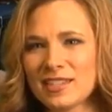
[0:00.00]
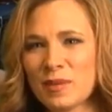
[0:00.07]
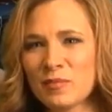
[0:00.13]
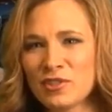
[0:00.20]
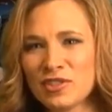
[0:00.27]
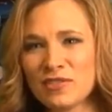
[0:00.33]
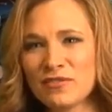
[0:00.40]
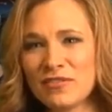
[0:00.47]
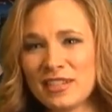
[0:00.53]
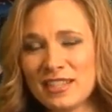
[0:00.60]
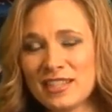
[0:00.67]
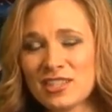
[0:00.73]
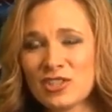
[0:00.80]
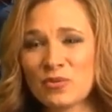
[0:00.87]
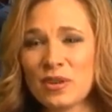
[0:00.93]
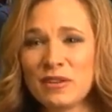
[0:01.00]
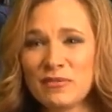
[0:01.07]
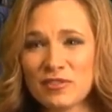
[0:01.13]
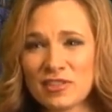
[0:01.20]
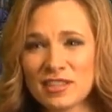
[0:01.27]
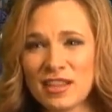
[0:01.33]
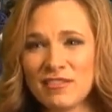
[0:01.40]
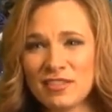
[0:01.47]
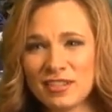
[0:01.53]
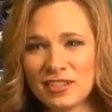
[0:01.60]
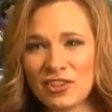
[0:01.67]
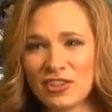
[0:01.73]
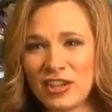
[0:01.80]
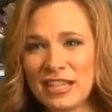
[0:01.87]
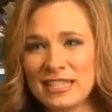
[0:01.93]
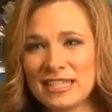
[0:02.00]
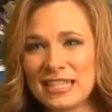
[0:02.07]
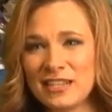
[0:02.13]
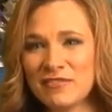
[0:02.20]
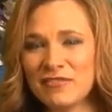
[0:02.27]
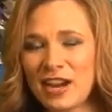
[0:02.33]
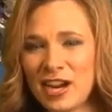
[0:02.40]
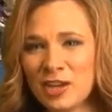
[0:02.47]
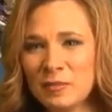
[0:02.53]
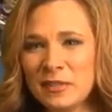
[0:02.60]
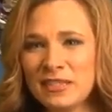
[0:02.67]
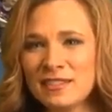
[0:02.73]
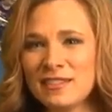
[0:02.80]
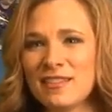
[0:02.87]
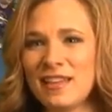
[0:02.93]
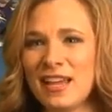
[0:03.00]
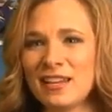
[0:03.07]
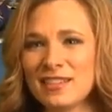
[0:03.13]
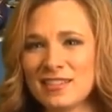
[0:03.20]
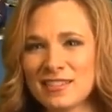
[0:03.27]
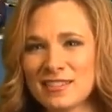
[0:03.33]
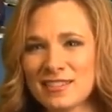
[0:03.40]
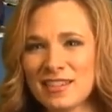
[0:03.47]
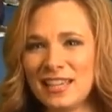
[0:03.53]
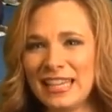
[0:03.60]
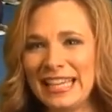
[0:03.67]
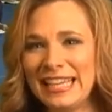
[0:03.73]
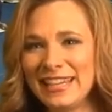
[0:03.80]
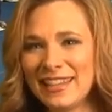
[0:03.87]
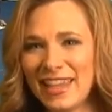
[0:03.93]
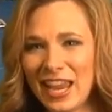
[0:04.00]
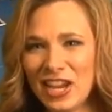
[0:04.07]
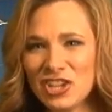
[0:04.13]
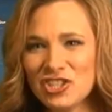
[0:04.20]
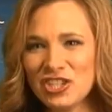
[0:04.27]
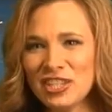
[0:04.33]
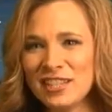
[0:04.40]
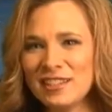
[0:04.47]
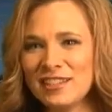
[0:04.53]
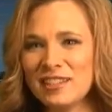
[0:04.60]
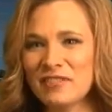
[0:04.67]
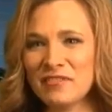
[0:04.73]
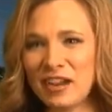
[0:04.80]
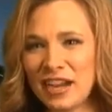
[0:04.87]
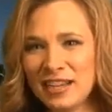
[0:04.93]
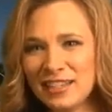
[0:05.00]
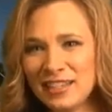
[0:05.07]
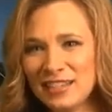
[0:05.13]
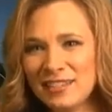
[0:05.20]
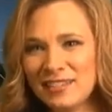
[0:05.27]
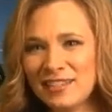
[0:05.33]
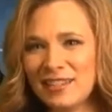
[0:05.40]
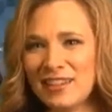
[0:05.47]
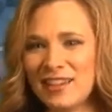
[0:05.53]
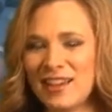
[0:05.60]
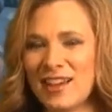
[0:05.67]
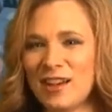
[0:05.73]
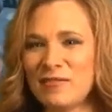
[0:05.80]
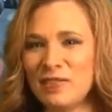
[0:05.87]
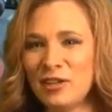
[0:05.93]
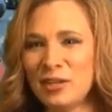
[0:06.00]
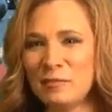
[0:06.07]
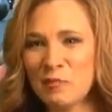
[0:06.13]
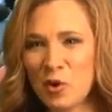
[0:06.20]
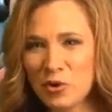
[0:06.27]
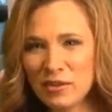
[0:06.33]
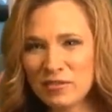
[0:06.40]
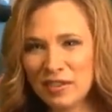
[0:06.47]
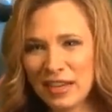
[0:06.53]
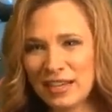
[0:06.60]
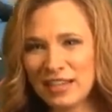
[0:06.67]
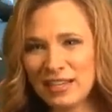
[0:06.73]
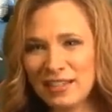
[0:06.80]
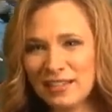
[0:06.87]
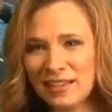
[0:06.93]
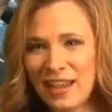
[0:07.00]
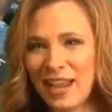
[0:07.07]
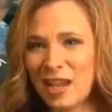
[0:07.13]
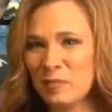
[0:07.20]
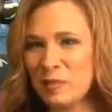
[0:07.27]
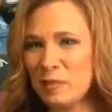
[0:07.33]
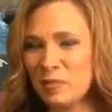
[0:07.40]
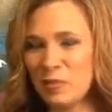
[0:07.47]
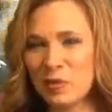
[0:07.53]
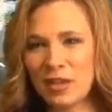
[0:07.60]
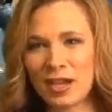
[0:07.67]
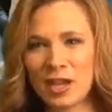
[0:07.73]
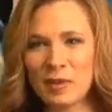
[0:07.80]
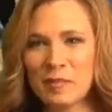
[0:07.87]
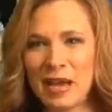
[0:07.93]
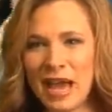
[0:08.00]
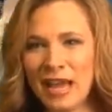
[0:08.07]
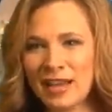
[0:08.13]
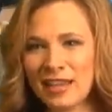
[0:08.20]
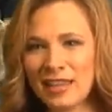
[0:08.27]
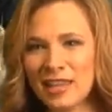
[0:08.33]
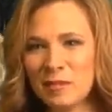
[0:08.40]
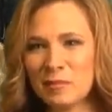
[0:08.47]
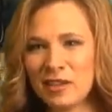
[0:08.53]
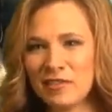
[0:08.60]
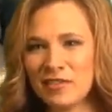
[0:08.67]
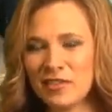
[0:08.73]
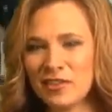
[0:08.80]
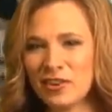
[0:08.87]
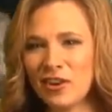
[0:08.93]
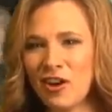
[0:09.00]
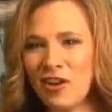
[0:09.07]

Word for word: Summers Fitness 24-7 creates an environment that is engaging, inviting, very motivating, and people want to come back and keep giving their